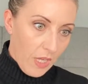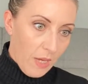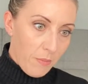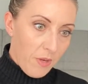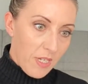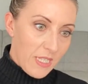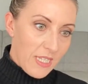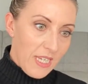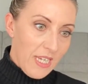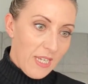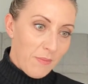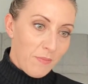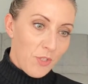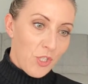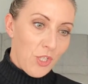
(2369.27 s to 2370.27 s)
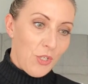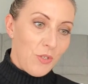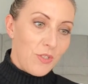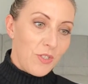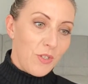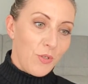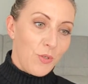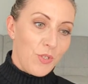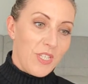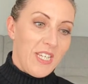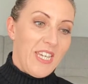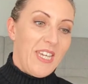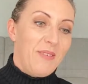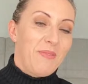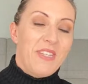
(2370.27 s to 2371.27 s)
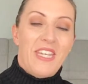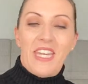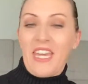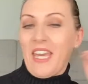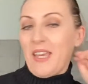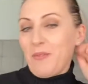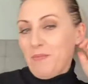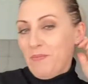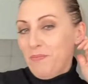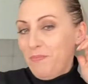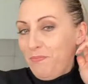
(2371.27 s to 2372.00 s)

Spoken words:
I Team Tudor or Team Dickie?